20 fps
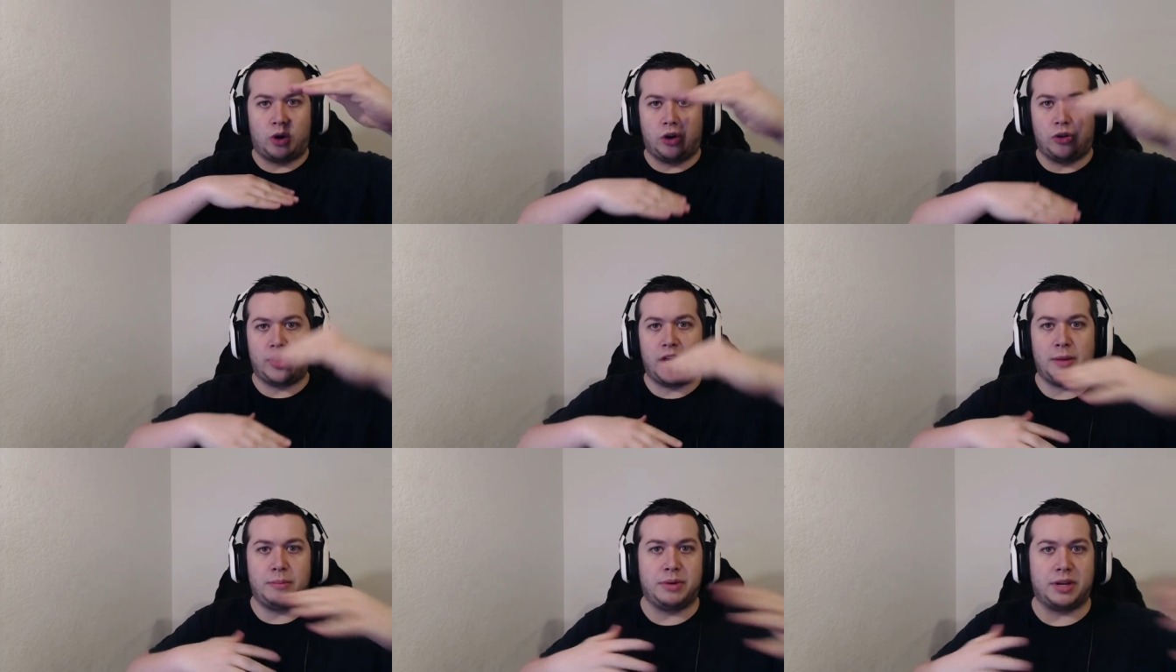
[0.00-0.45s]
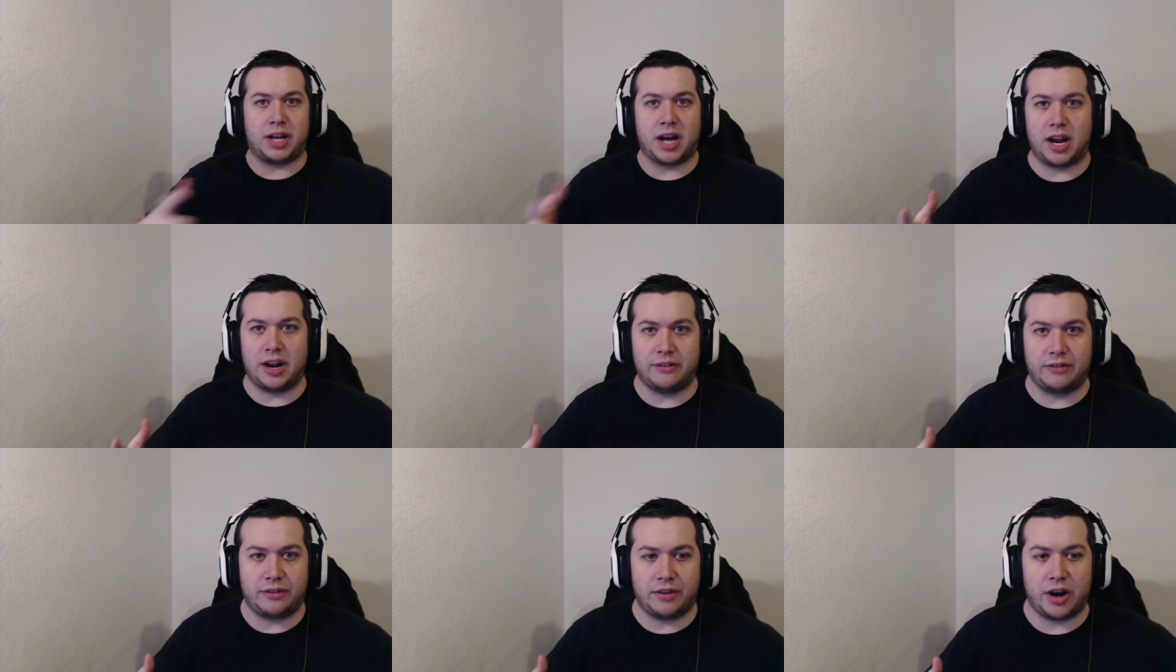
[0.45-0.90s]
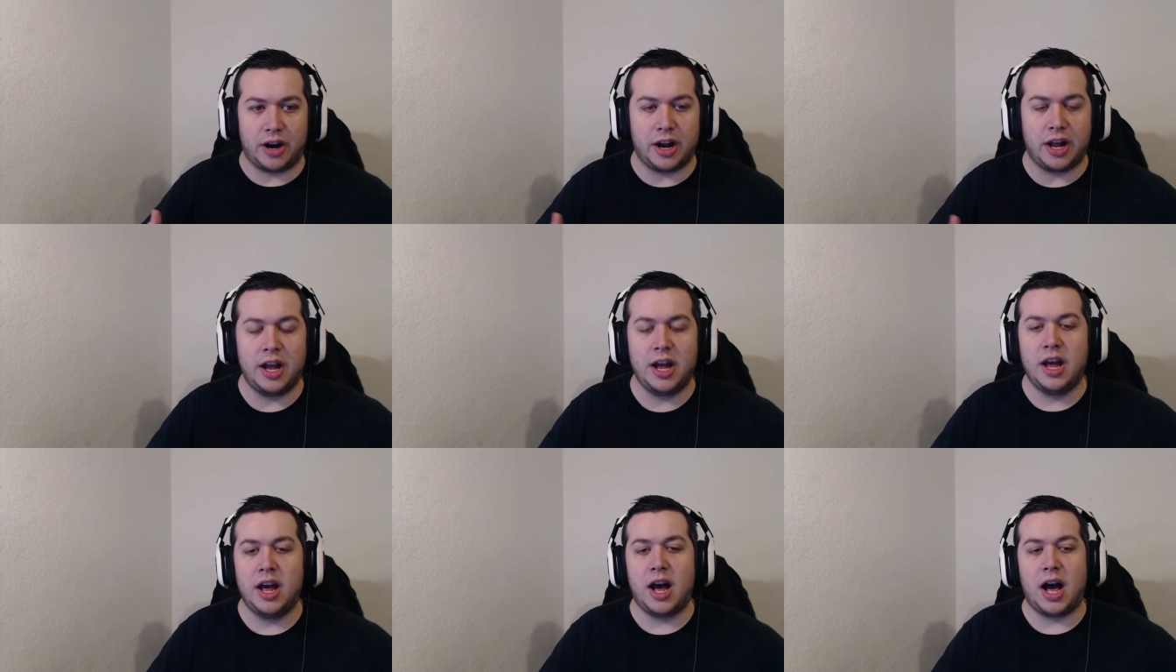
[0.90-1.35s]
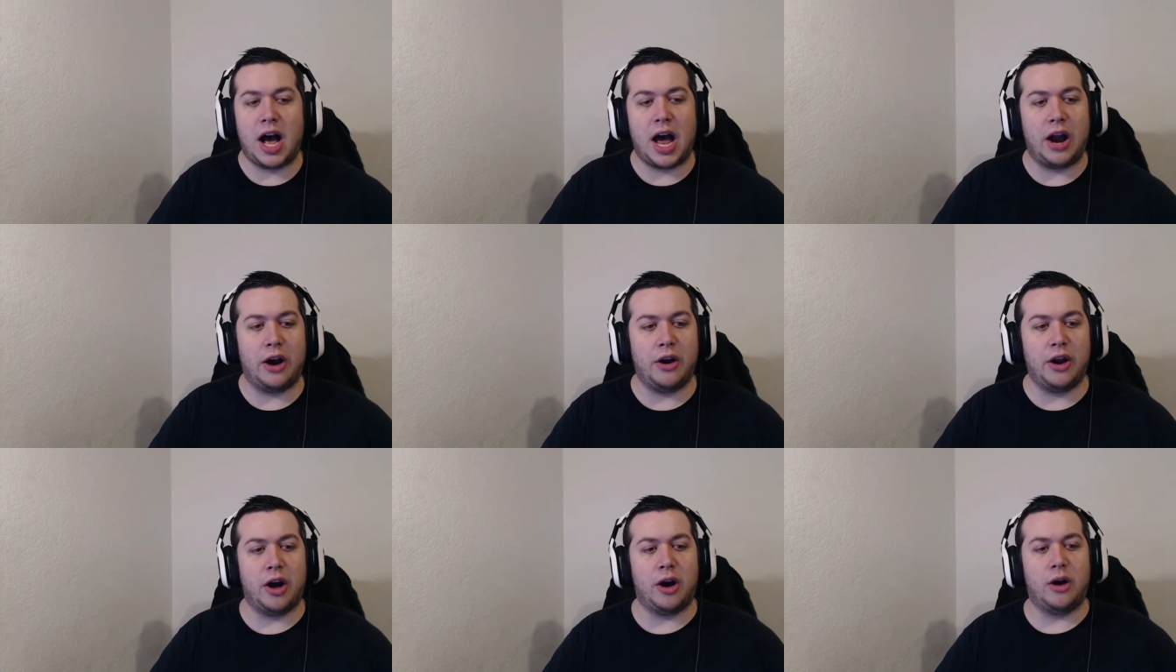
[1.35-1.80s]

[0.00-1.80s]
That'd be kind of fun. I don't know.